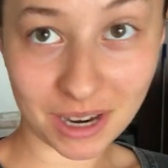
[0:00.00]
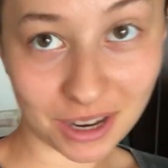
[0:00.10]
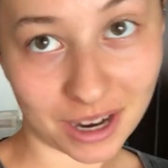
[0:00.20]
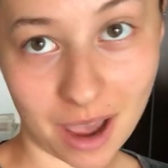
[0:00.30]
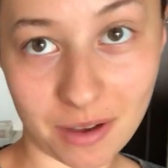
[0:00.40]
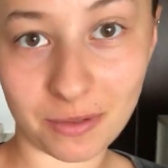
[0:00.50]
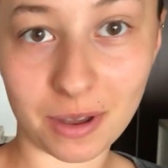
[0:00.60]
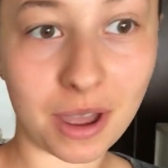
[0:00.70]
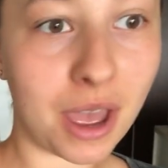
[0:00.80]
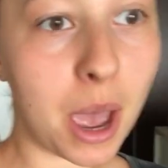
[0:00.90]
You can have it
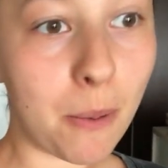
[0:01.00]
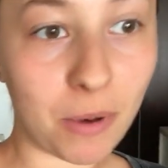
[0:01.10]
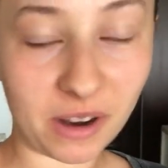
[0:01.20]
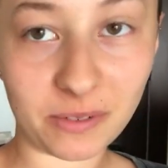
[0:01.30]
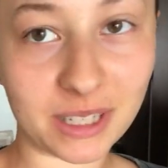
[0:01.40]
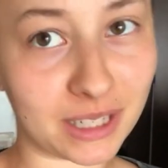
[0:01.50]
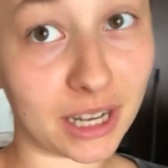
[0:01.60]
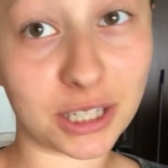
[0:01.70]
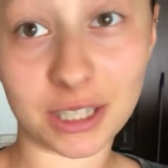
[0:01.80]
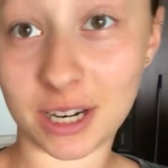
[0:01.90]
for breakfast,
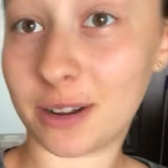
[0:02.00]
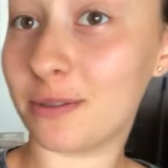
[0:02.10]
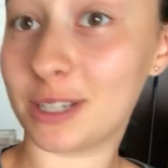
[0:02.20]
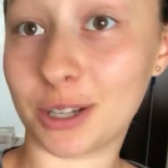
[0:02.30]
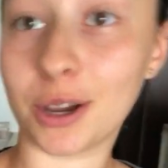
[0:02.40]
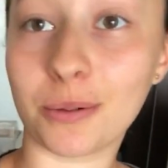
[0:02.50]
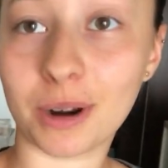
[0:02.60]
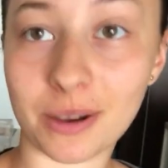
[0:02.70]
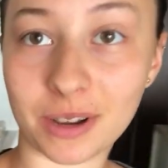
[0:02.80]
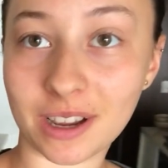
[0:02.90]
lunch, dinner, dessert,
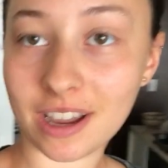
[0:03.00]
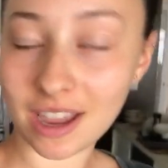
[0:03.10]
whatever.